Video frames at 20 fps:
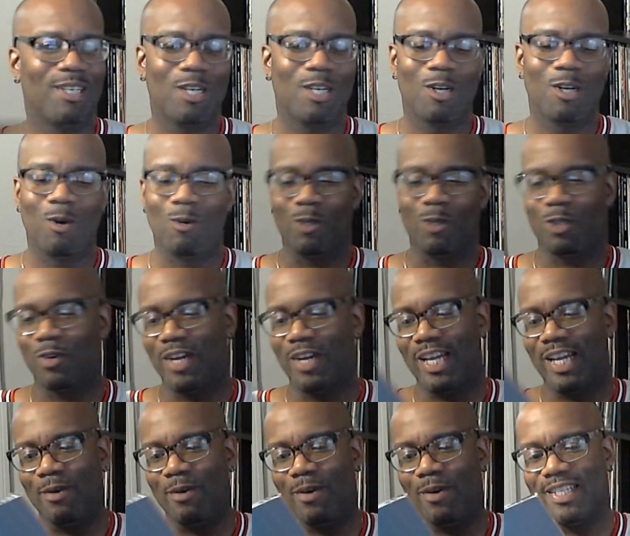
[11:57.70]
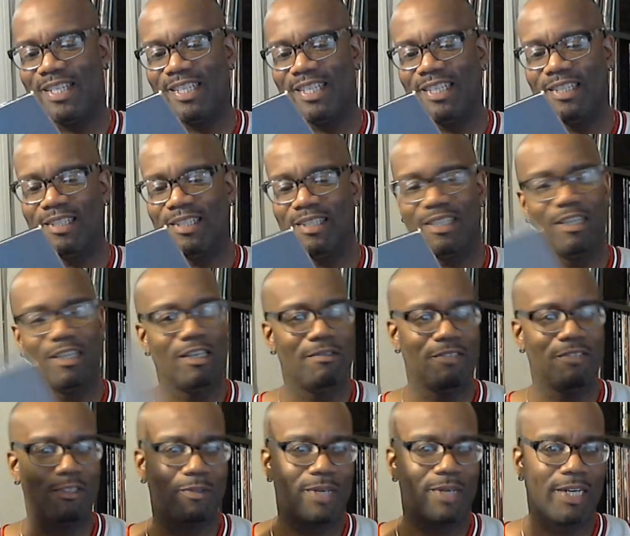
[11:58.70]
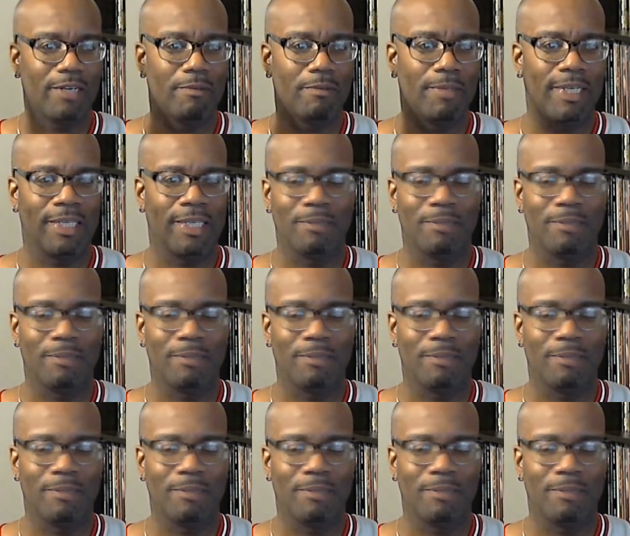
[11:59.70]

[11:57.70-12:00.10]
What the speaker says: Coltrane Crescent. Love this record.